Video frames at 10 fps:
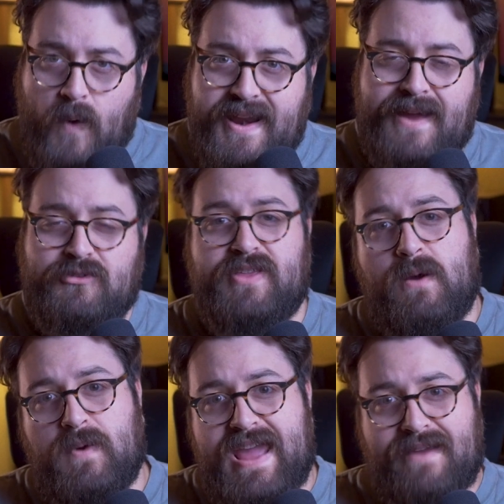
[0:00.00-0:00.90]
Right after
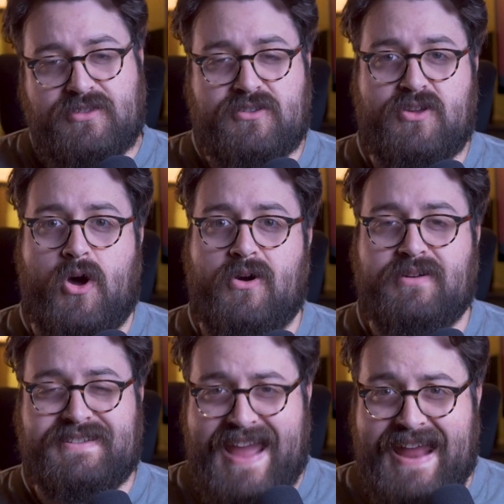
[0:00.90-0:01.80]
that, we have the
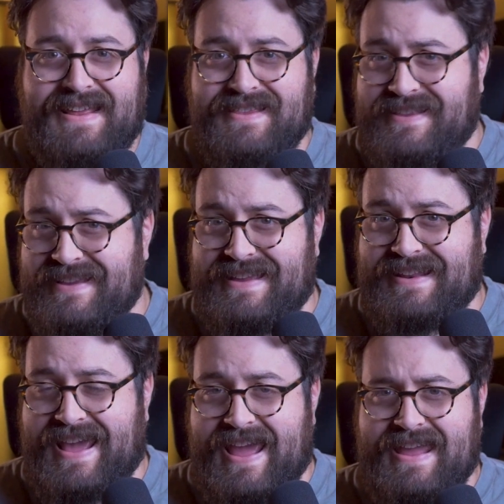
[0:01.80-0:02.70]
song Daddy's
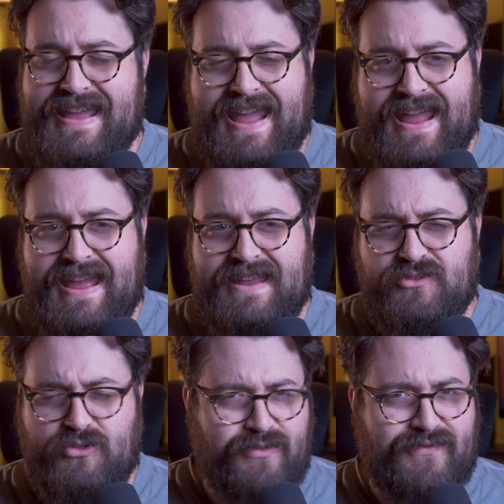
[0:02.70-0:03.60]
DNA,
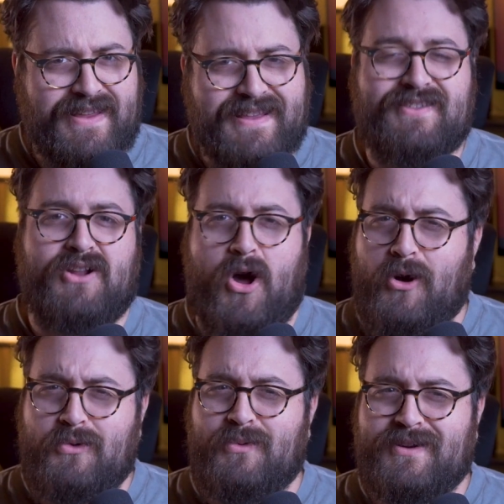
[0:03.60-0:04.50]
and truthfully it's an
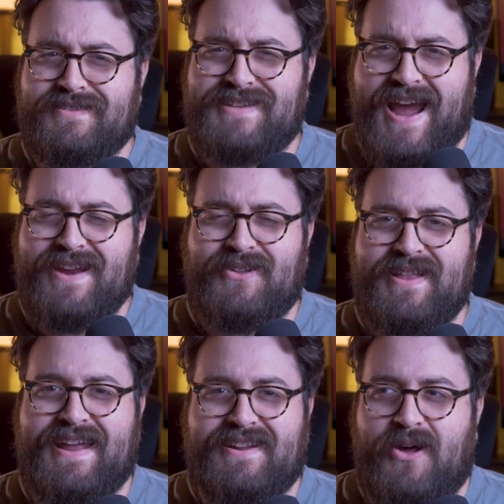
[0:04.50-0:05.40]
awkward
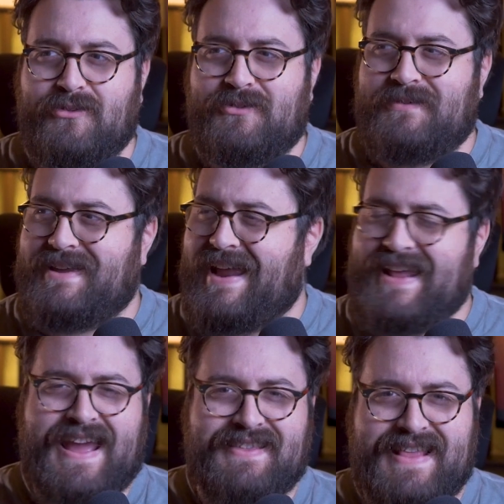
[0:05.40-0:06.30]
title, and it also kind
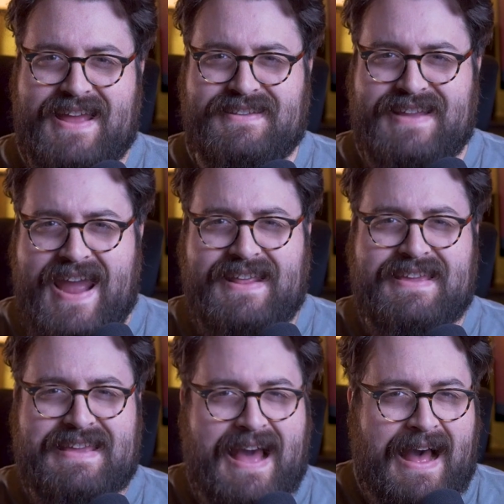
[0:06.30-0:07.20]
of has that daddy
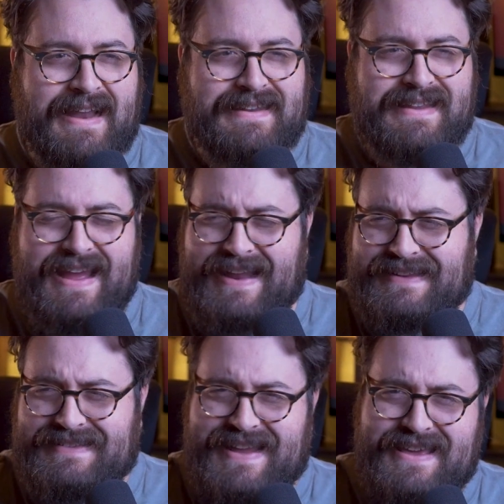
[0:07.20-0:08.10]
god
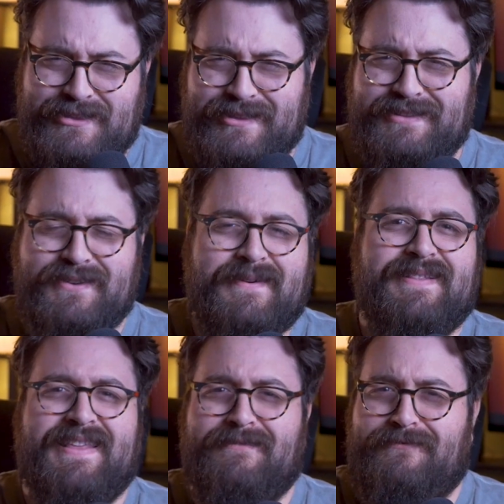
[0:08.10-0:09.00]
connotation to
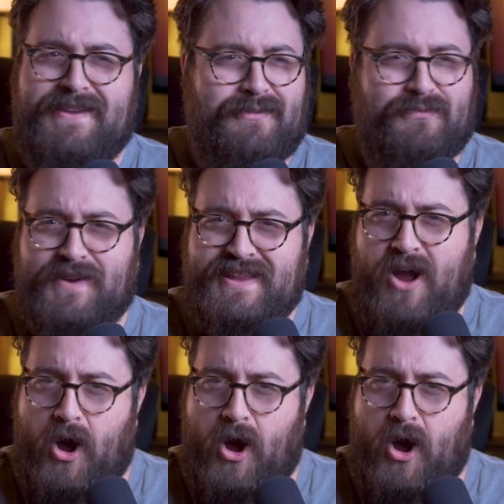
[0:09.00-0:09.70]
it that feels really